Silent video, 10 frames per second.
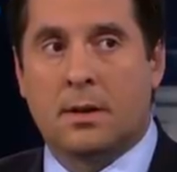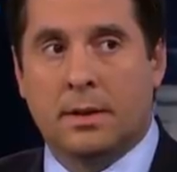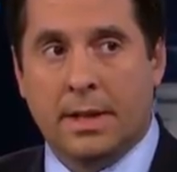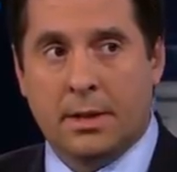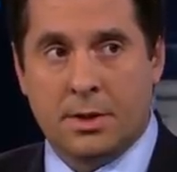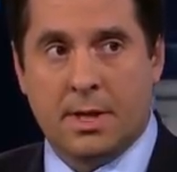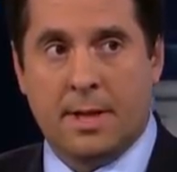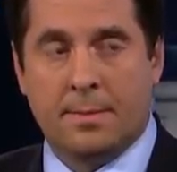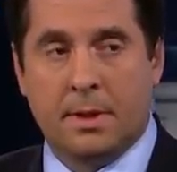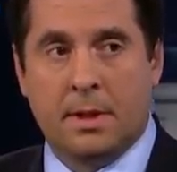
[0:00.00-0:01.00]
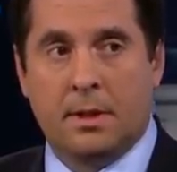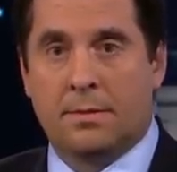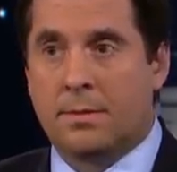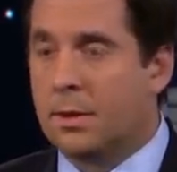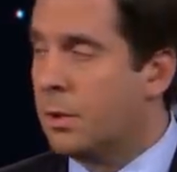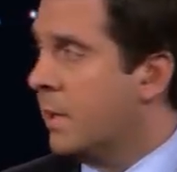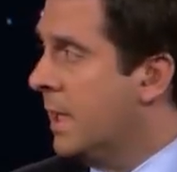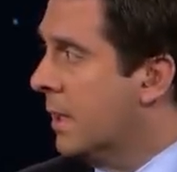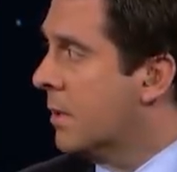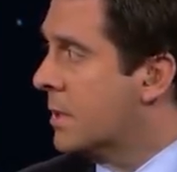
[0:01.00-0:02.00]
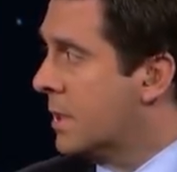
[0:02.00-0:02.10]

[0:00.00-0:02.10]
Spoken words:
our leadership for 3 years